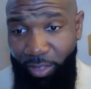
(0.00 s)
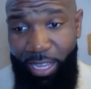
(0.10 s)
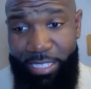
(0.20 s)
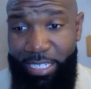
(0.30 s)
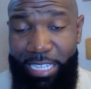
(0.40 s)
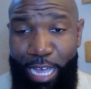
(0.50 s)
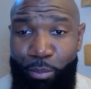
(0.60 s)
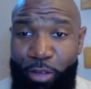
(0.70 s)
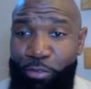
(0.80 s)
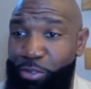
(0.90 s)
I say a lot
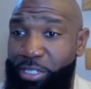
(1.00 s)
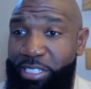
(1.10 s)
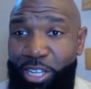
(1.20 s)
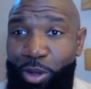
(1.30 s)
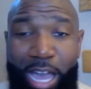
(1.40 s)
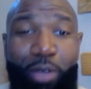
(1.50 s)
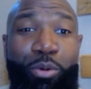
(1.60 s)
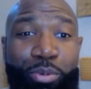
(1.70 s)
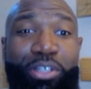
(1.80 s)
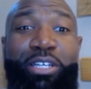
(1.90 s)
of my friends know I
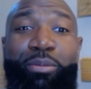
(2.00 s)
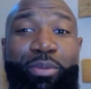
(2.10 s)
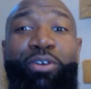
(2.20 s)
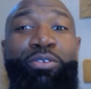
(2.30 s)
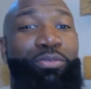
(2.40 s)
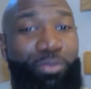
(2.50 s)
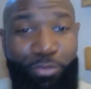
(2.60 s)
will pull up on